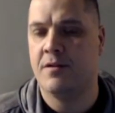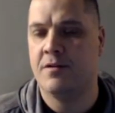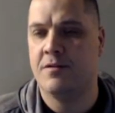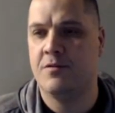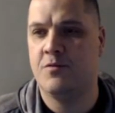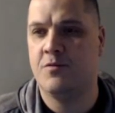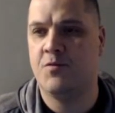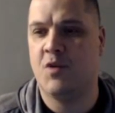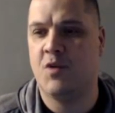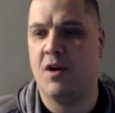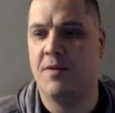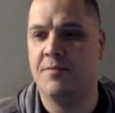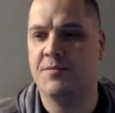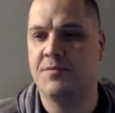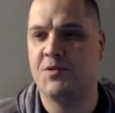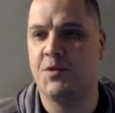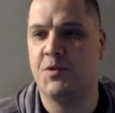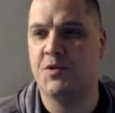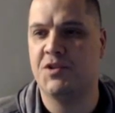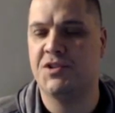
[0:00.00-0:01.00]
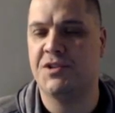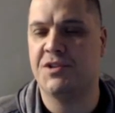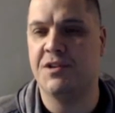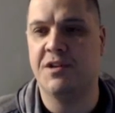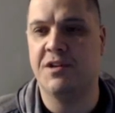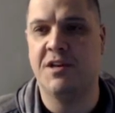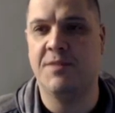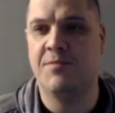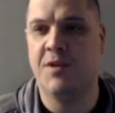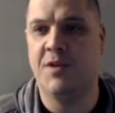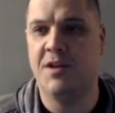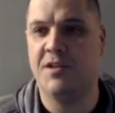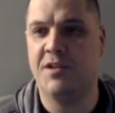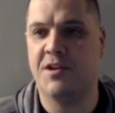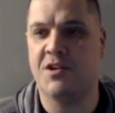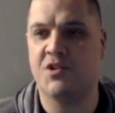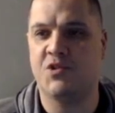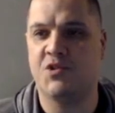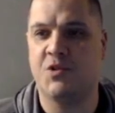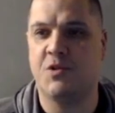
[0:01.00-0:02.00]
no problem. So we're just going to keep playing the
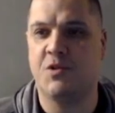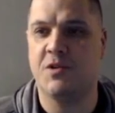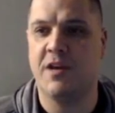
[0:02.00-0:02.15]
control